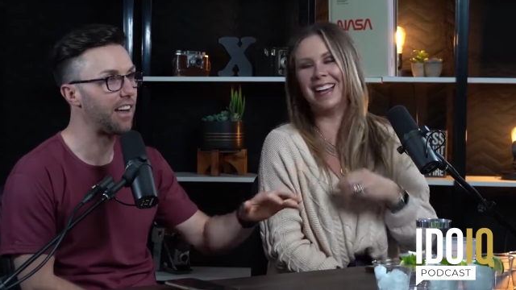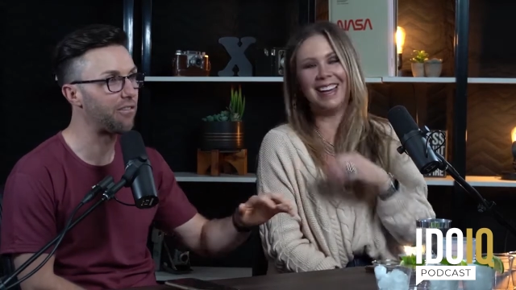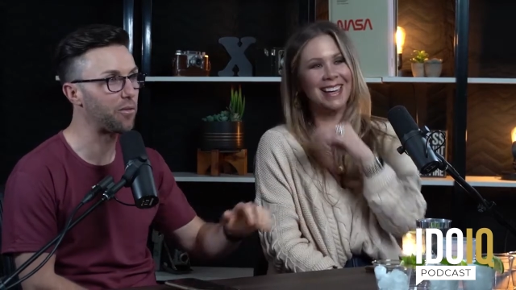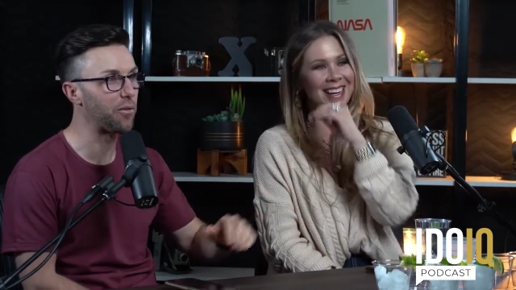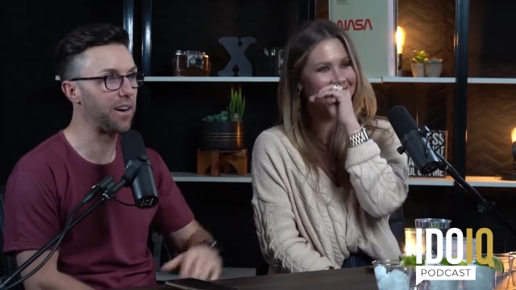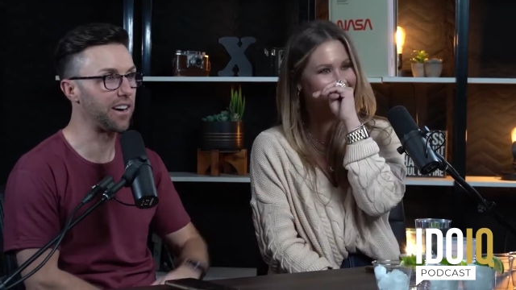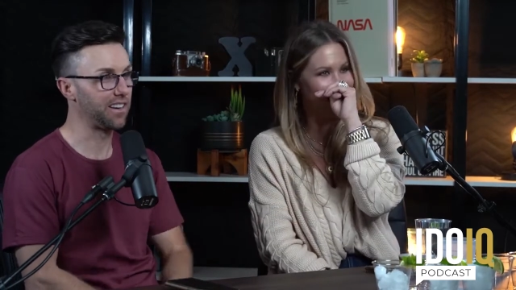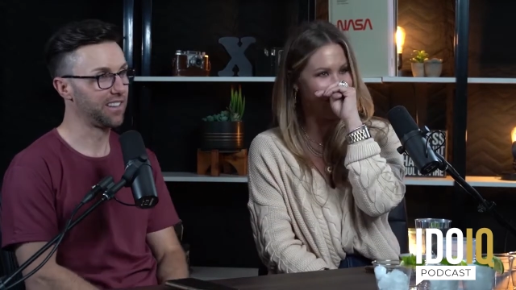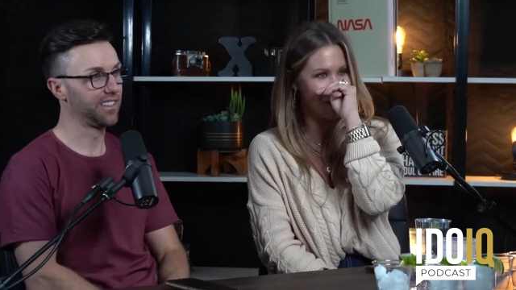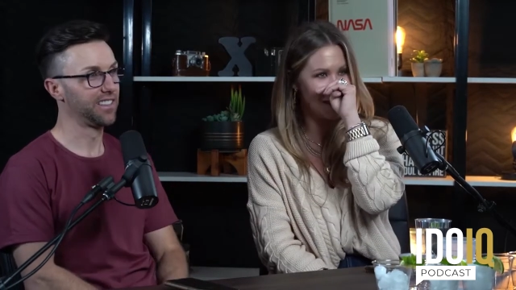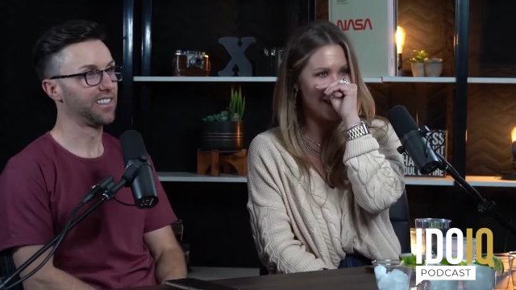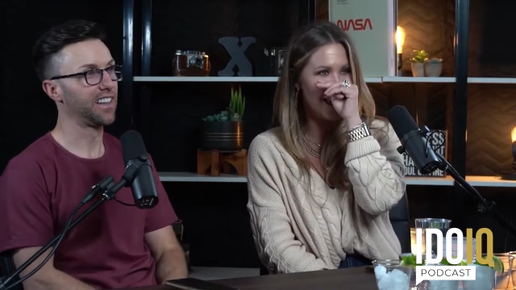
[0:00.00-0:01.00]
Speaker 1: everywhere.
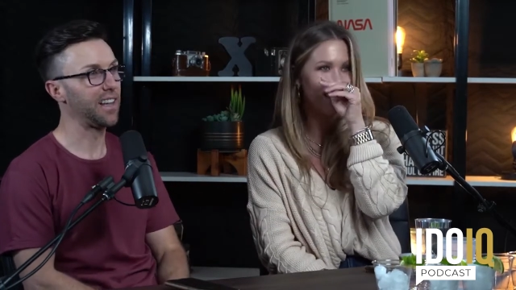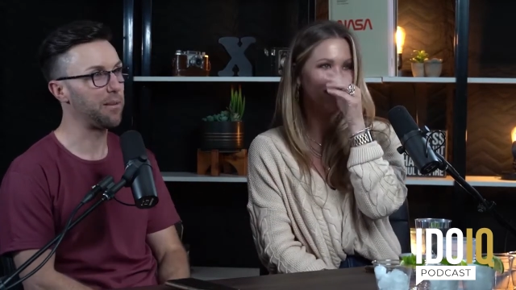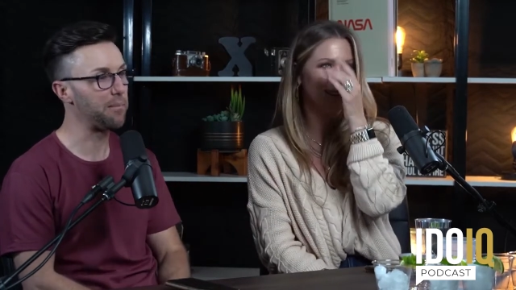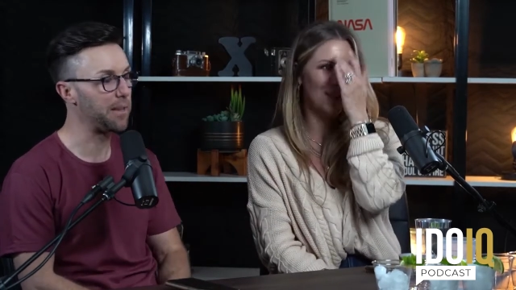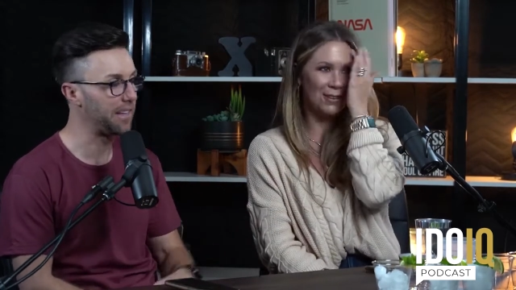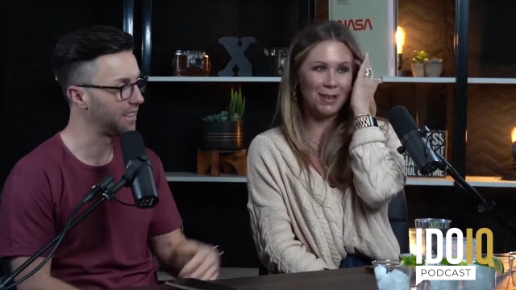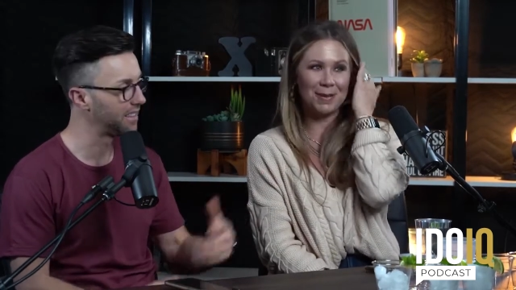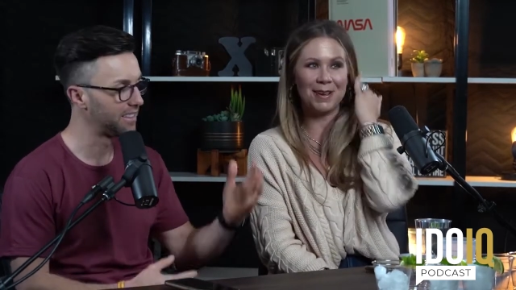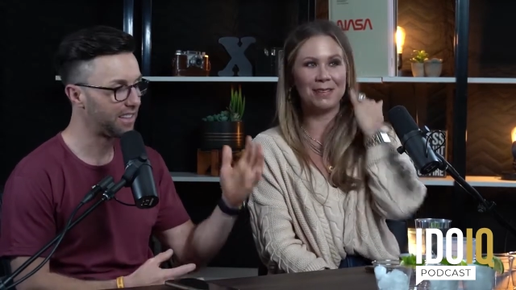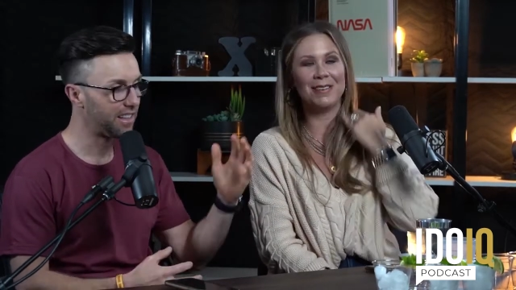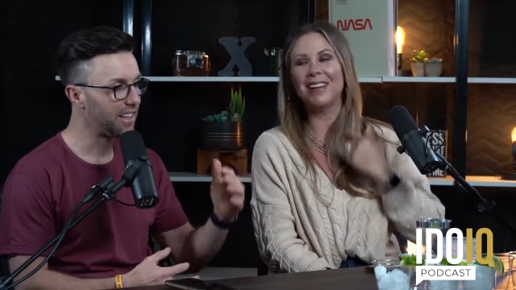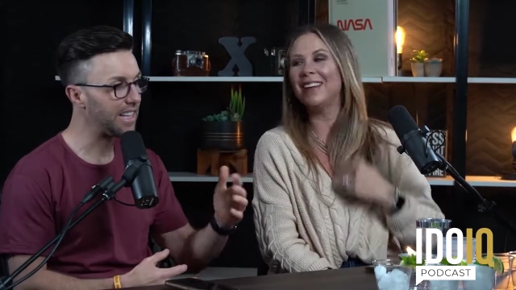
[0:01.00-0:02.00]
Yes. I mean,
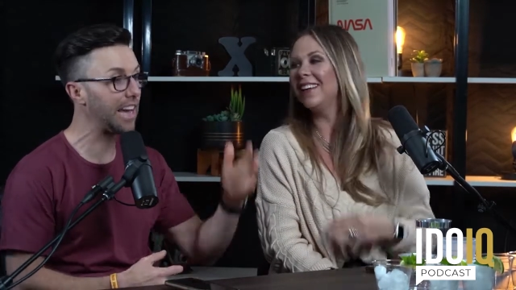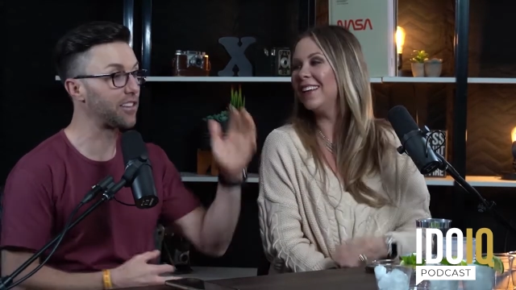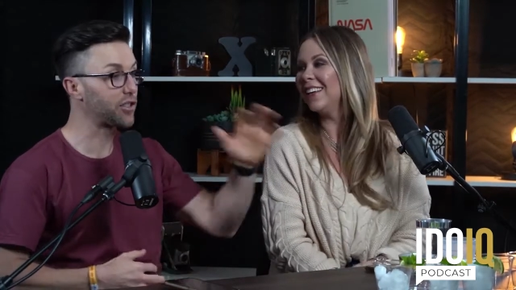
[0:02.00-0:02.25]
yeah.